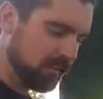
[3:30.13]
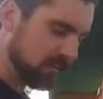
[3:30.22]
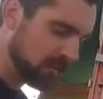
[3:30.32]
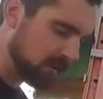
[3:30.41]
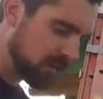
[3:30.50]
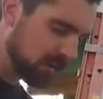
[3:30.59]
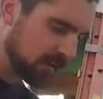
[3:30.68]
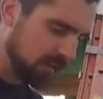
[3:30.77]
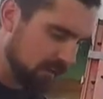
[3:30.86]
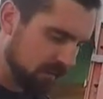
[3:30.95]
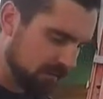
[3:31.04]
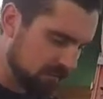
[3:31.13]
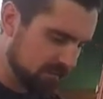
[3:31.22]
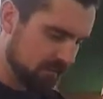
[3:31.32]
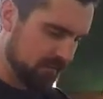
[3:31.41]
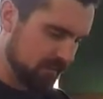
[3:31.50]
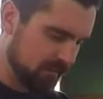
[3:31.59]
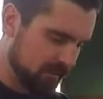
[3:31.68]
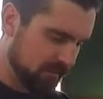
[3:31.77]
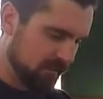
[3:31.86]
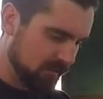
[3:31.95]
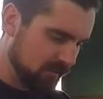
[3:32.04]
I got, uh,
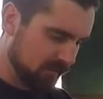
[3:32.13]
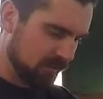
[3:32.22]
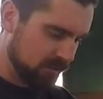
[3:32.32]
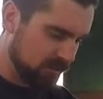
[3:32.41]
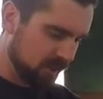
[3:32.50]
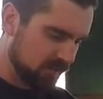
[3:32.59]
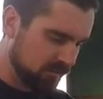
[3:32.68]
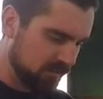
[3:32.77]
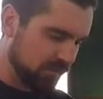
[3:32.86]
I got Jess on the